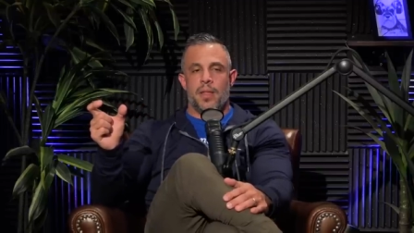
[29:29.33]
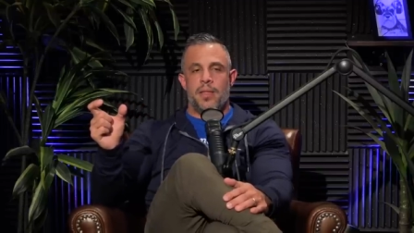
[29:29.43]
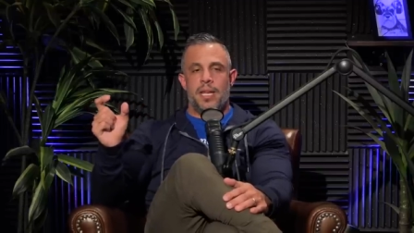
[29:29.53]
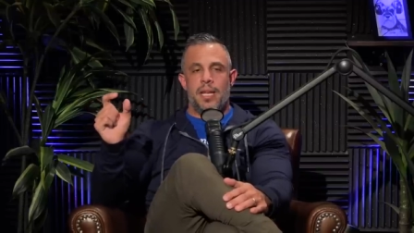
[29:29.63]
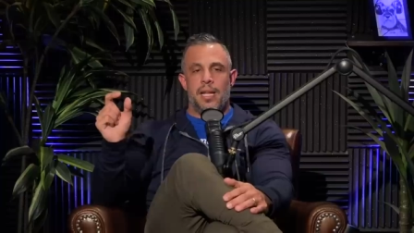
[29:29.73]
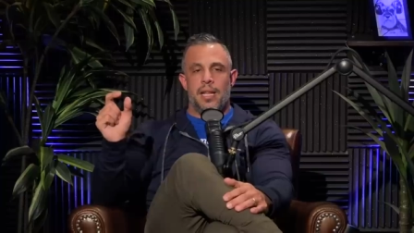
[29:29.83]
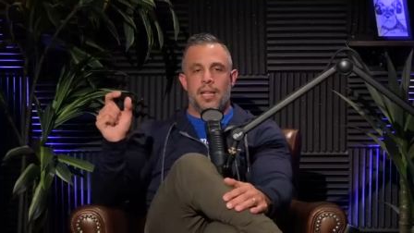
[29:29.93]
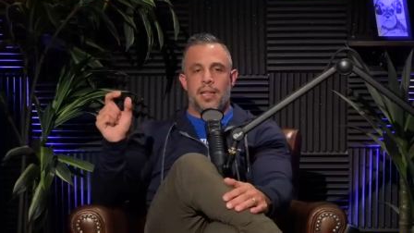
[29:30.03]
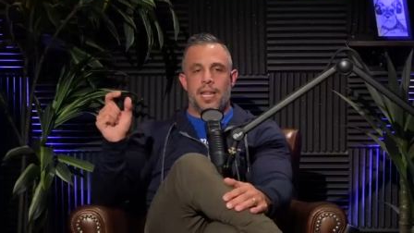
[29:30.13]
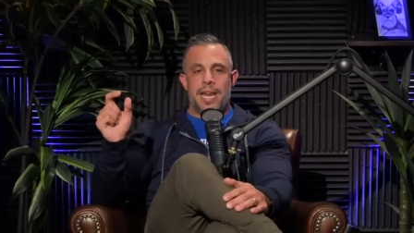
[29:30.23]
The,
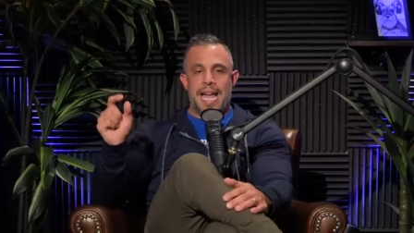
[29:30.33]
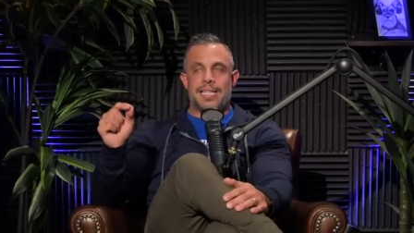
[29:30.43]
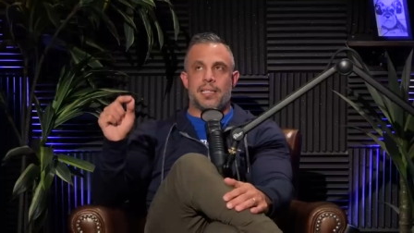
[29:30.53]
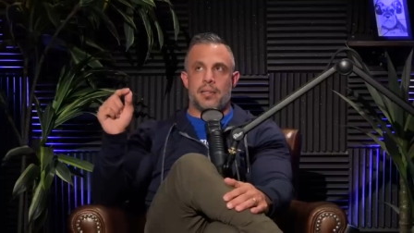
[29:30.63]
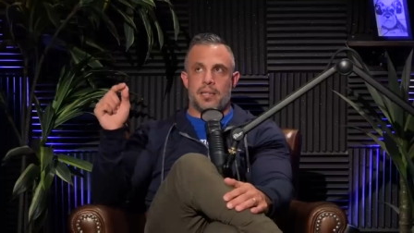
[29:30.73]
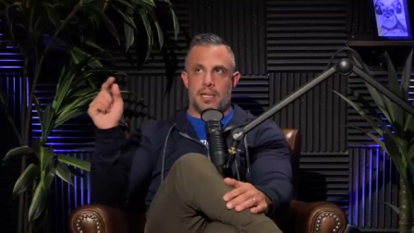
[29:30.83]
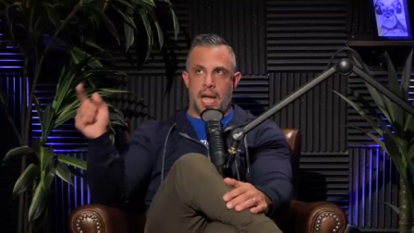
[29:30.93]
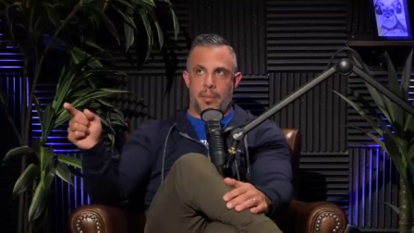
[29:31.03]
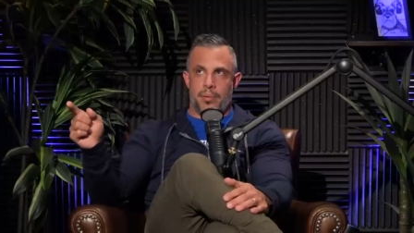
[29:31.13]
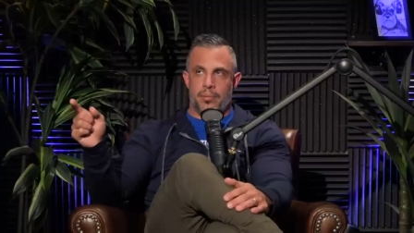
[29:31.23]
the next
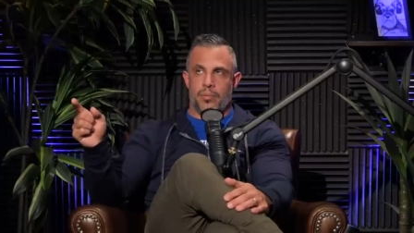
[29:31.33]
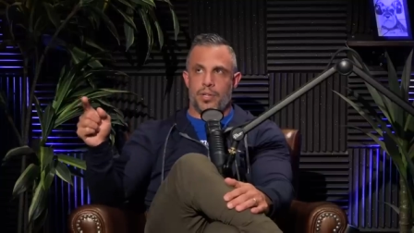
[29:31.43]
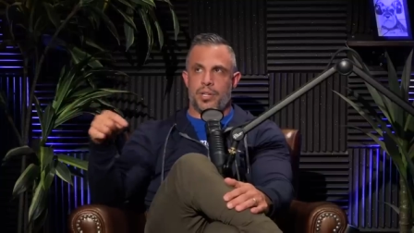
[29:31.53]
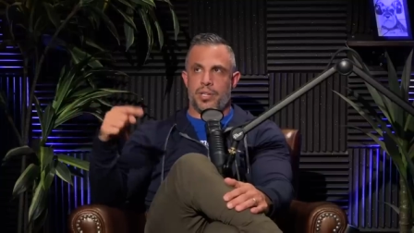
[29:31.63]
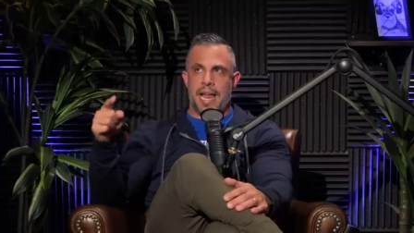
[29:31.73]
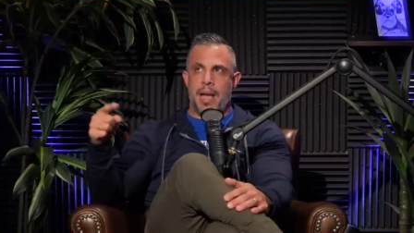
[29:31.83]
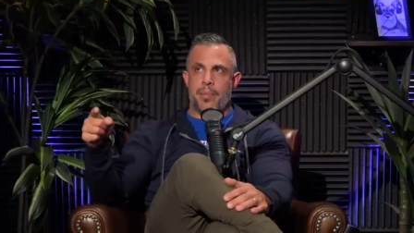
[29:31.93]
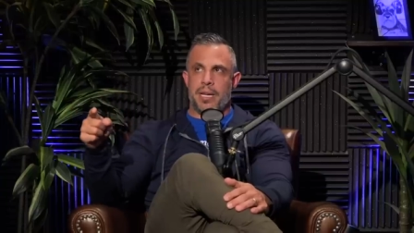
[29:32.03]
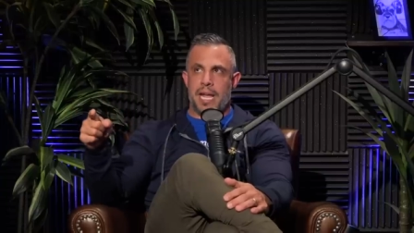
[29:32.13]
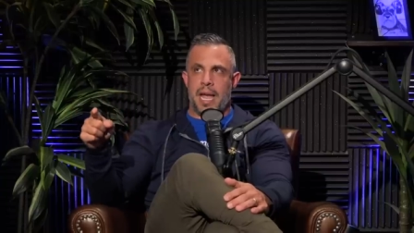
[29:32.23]
step, which isn't
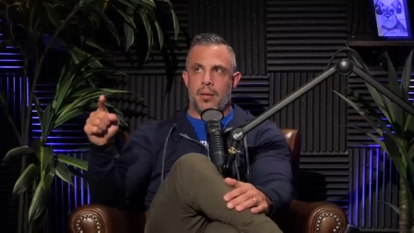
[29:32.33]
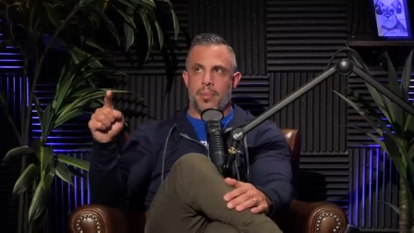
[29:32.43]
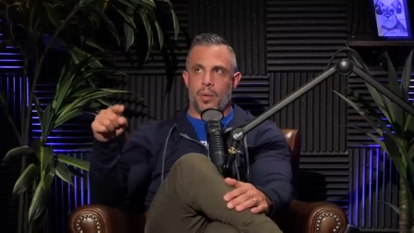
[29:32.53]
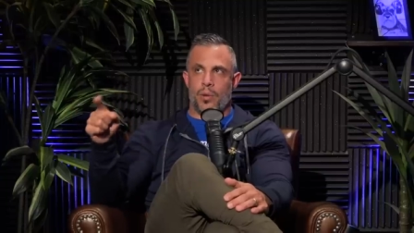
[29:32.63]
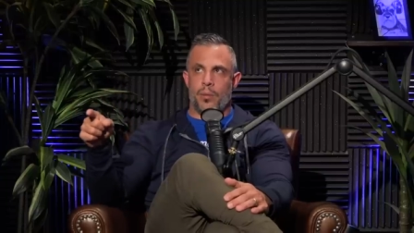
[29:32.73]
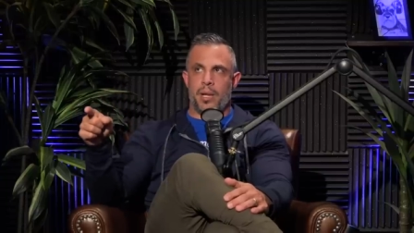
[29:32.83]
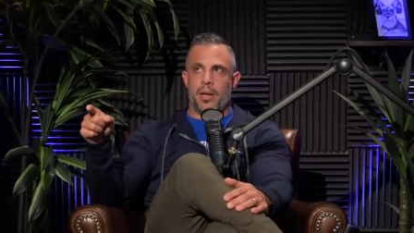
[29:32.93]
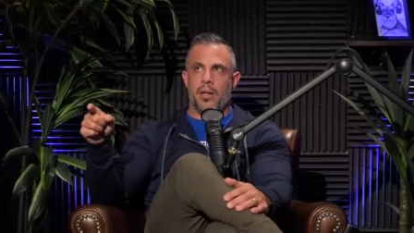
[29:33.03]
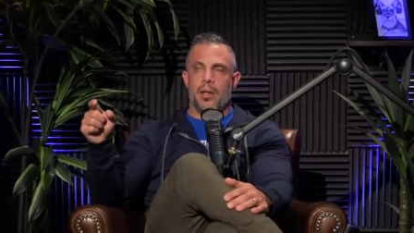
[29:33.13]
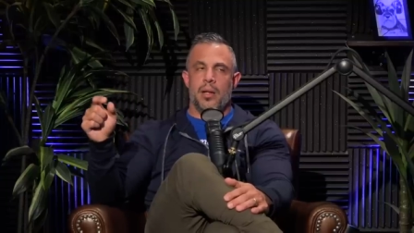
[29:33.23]
happening yet, but it will be,